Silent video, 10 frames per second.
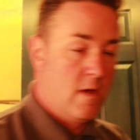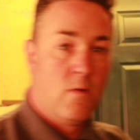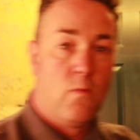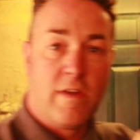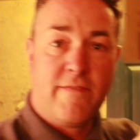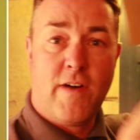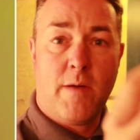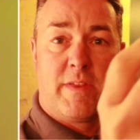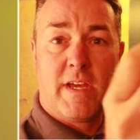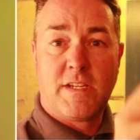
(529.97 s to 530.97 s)
what you
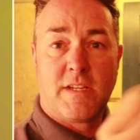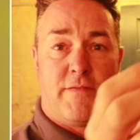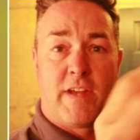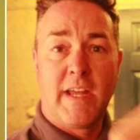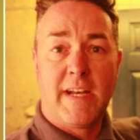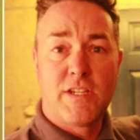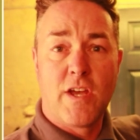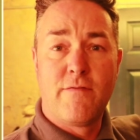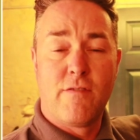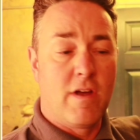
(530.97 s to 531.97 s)
find with this, if you can get it
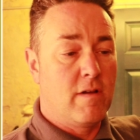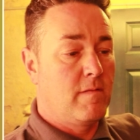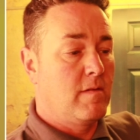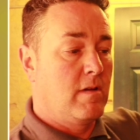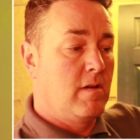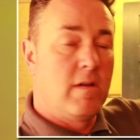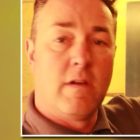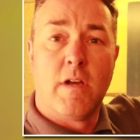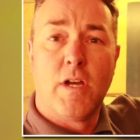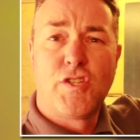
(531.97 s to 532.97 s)
over a
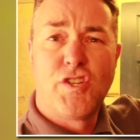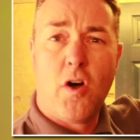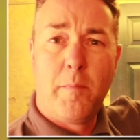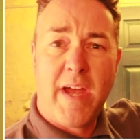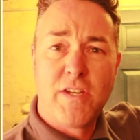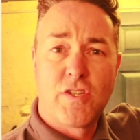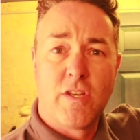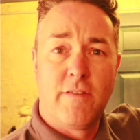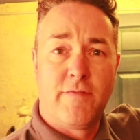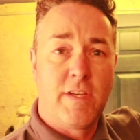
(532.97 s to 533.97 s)
sharp edge
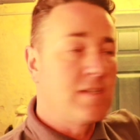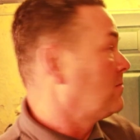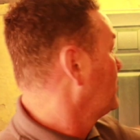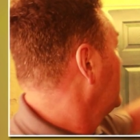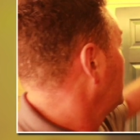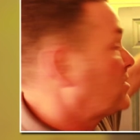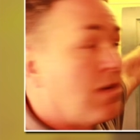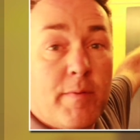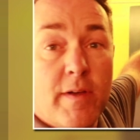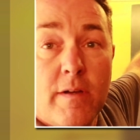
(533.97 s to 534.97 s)
surface, I'm going to use
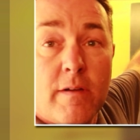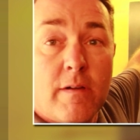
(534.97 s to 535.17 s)
top of